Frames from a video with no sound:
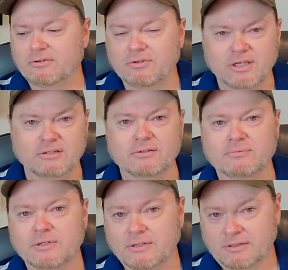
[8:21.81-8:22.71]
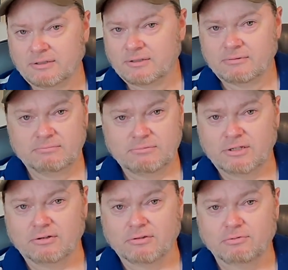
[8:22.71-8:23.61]
getting
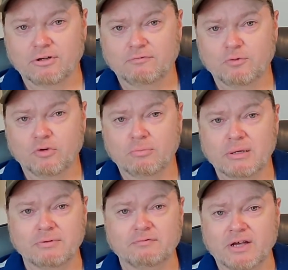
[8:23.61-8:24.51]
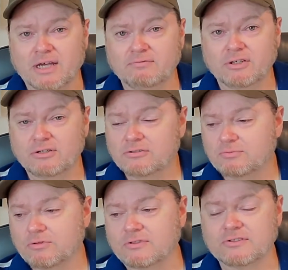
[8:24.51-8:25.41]
3 or 4, maybe 5 years
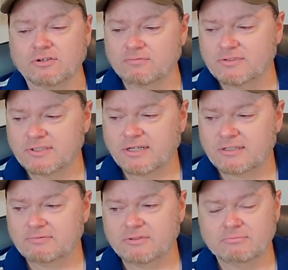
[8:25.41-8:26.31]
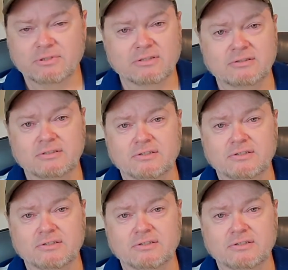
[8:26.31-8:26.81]
worth of service out of it. But you